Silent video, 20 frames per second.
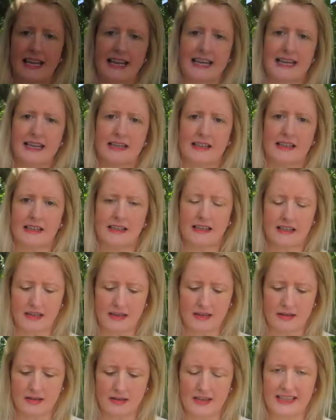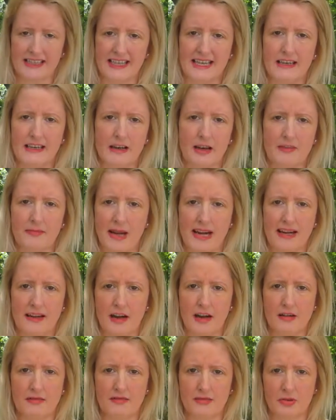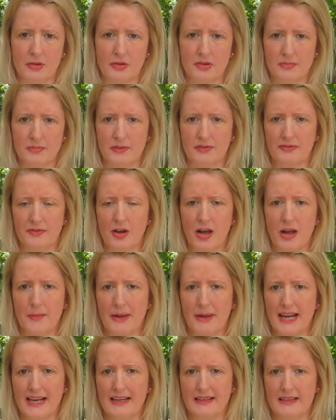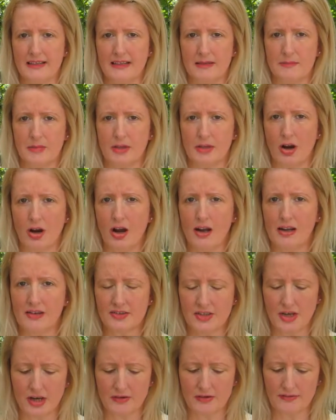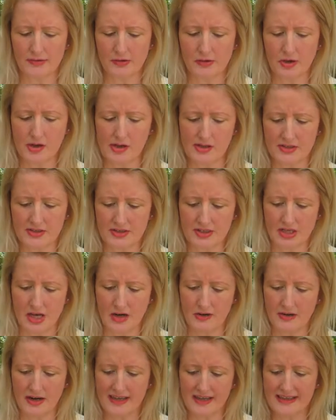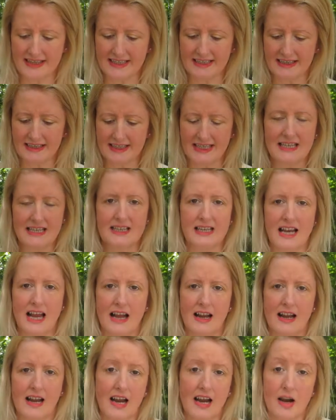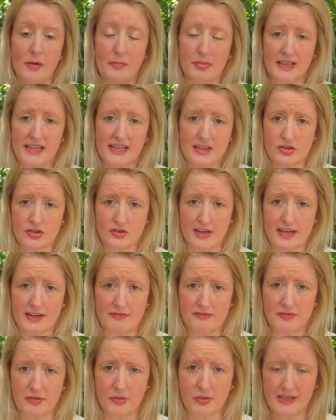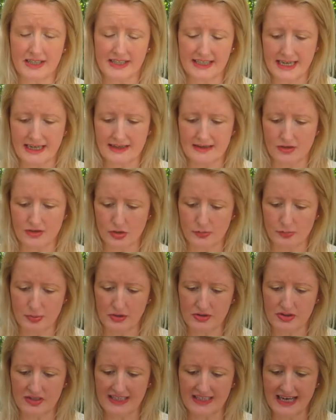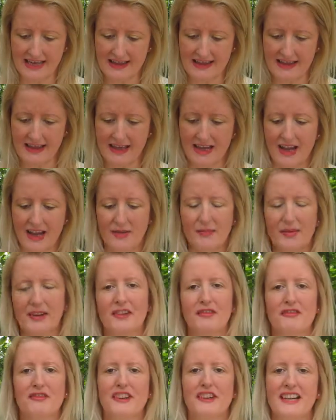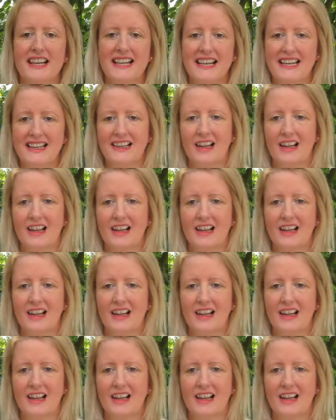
and again, I've made overalls before. I made the McCalls overalls, so I think these are pretty straightforward again to put together, but I really